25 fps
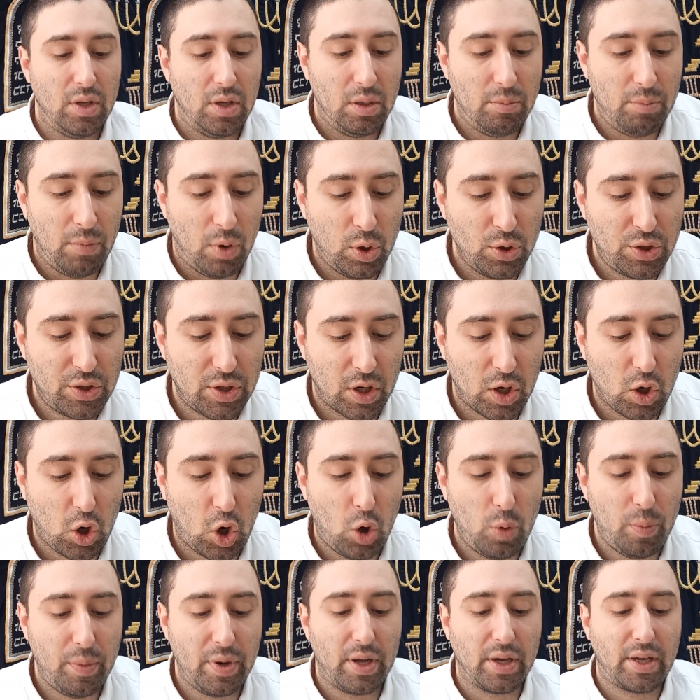Most are
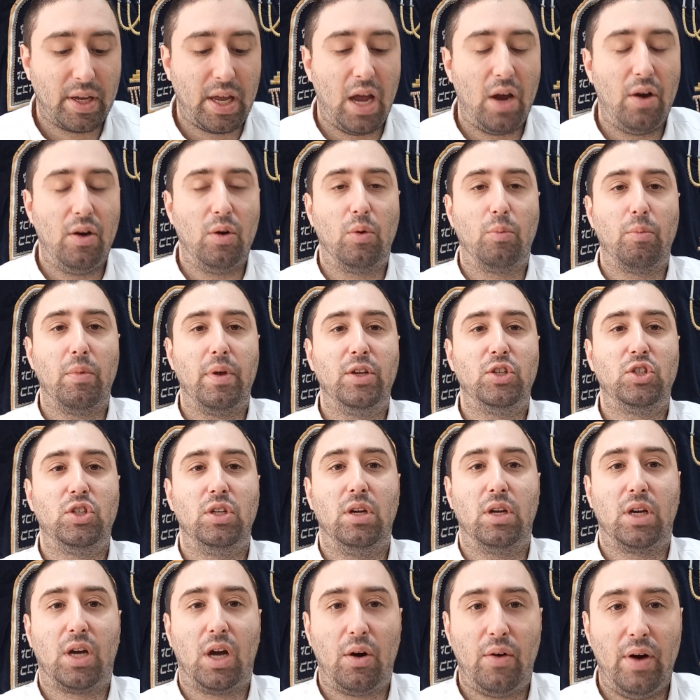chorban akarim. We
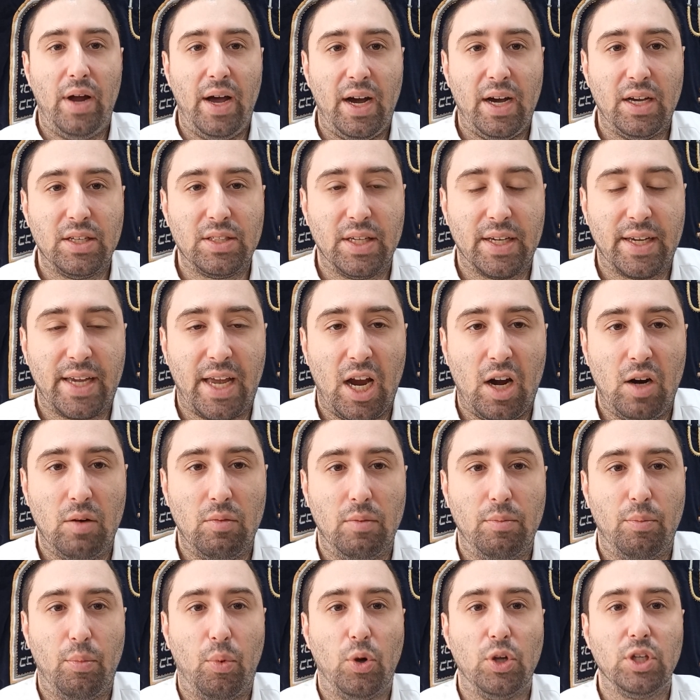mentioned a karachas akarim, a
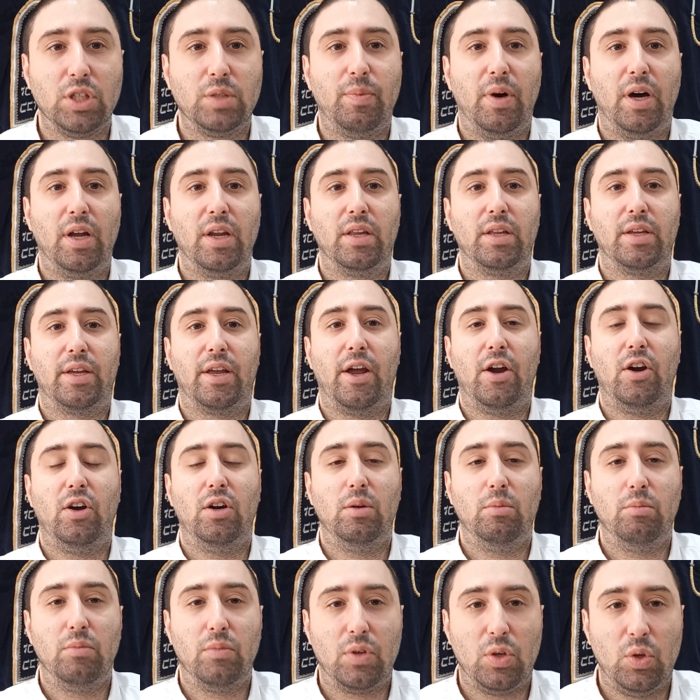bald spot in a
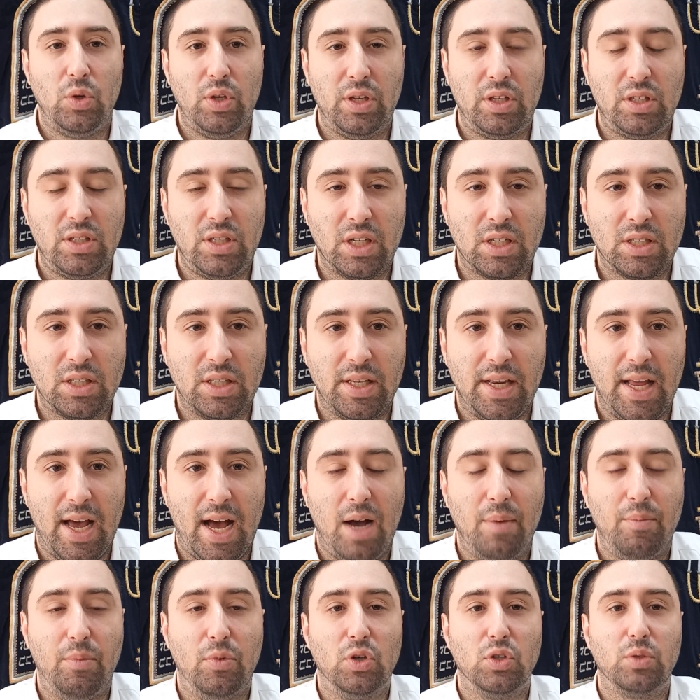karim. You need 16
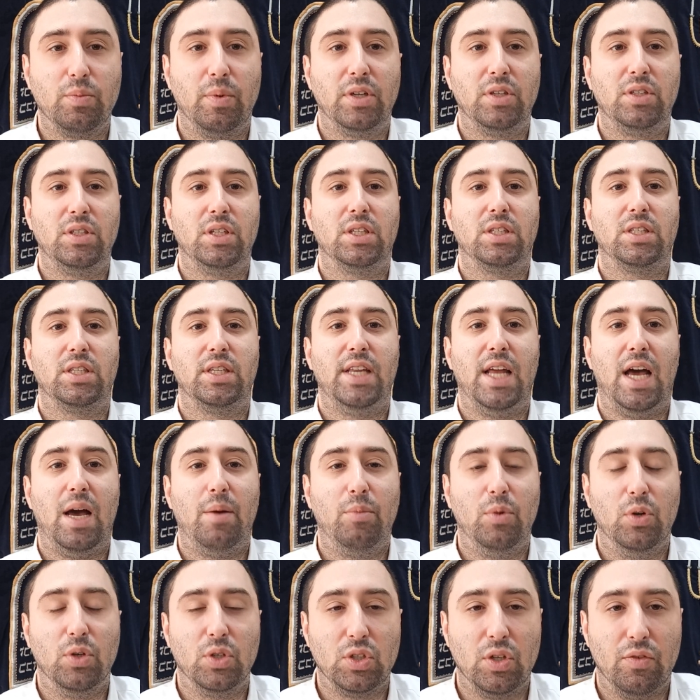amos by 16
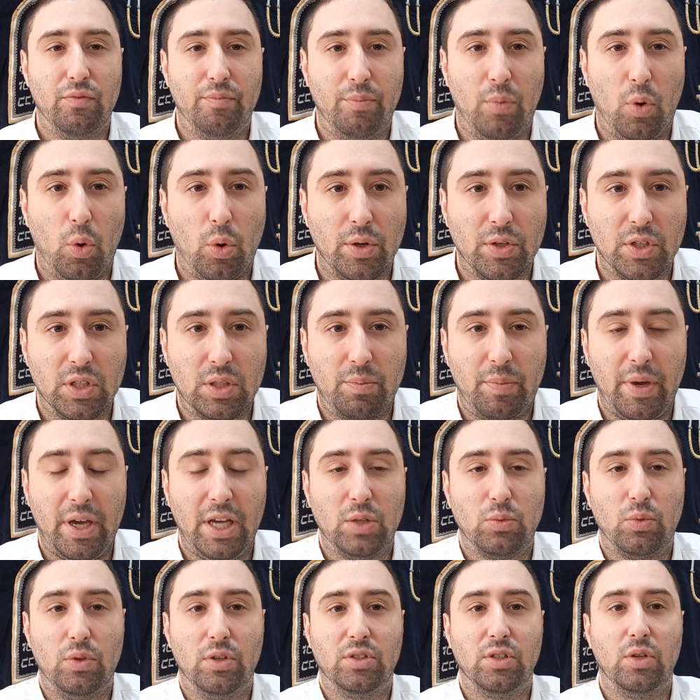amos of bald space
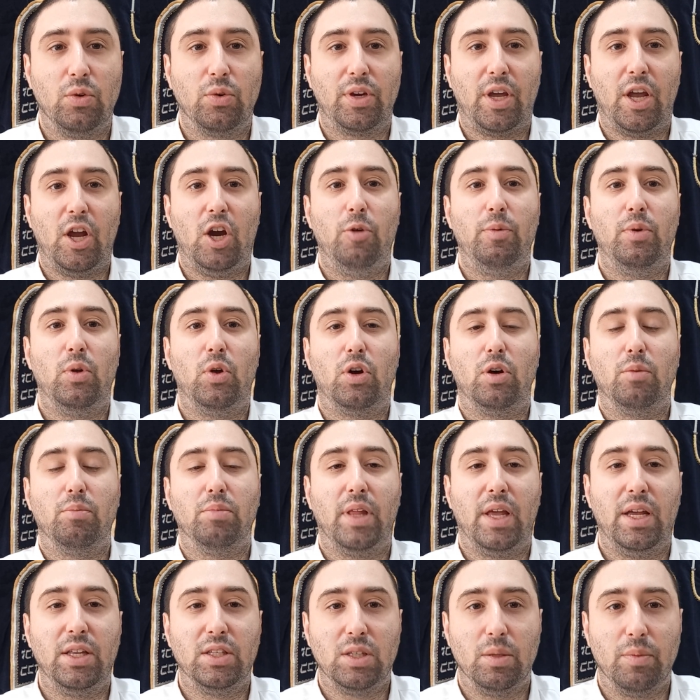where there's no karim in order to
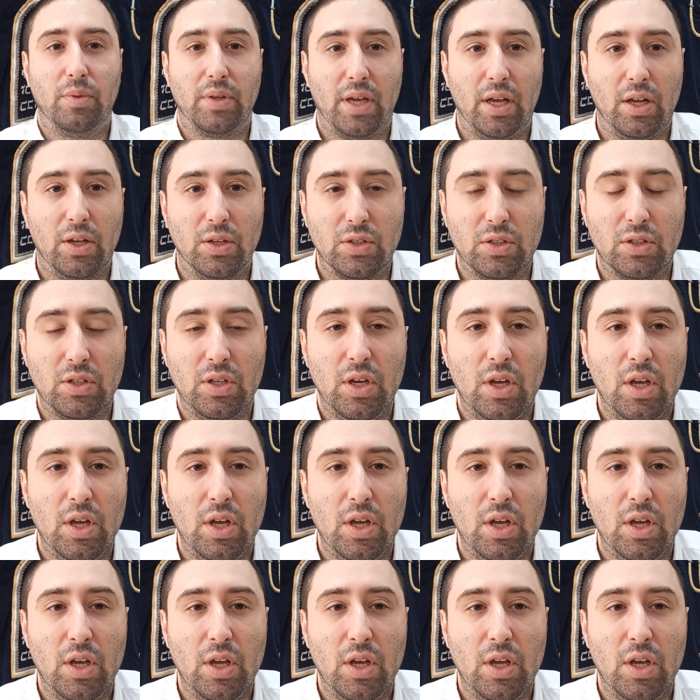plant something else.